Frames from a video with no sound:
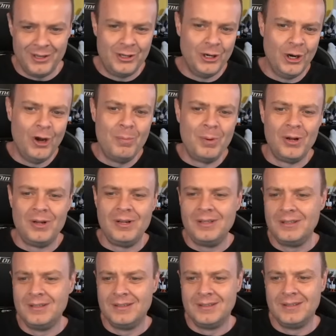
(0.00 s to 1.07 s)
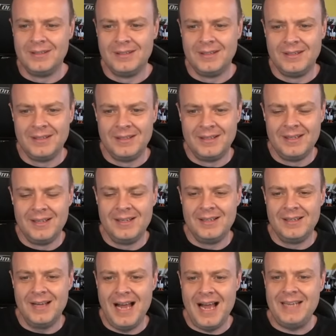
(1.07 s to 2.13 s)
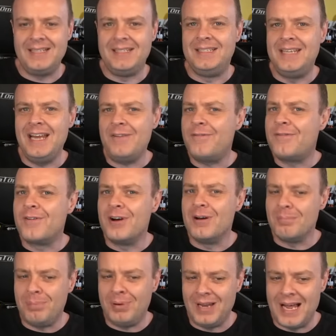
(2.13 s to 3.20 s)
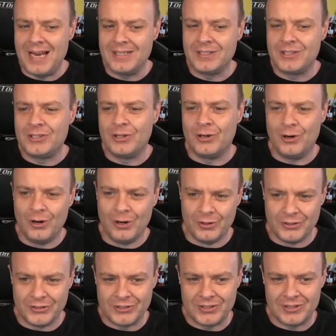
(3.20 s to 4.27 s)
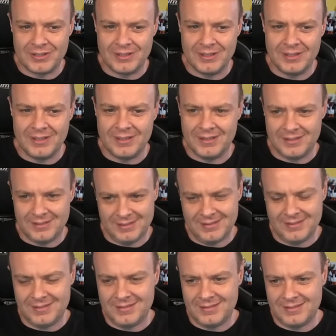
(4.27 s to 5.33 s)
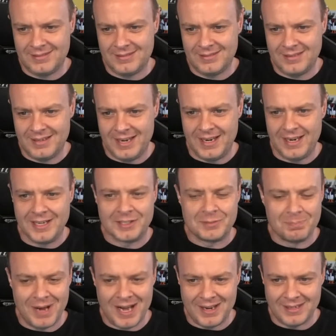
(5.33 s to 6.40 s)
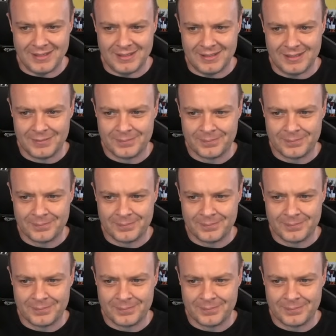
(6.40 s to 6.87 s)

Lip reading: Google had different plans to us in his mind